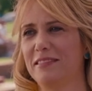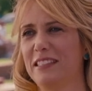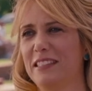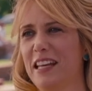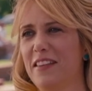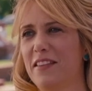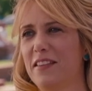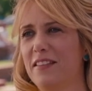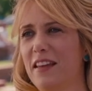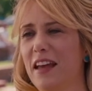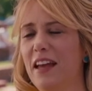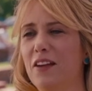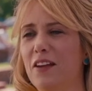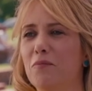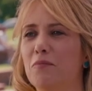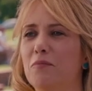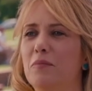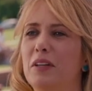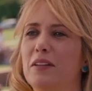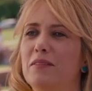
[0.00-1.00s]
stay the
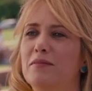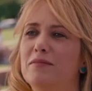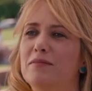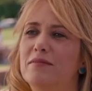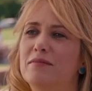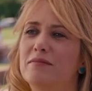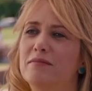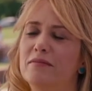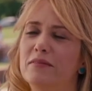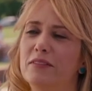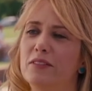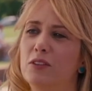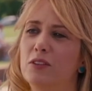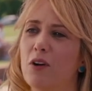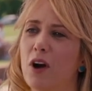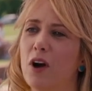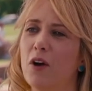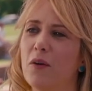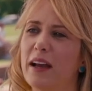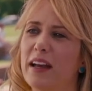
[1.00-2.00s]
same, but
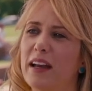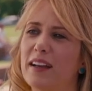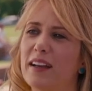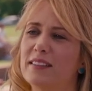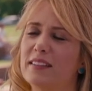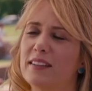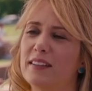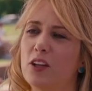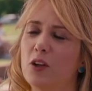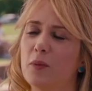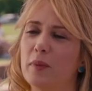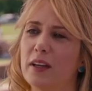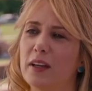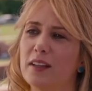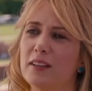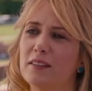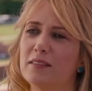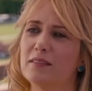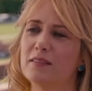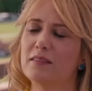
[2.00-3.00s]
grow, I guess, a little
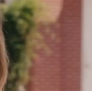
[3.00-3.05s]
bit.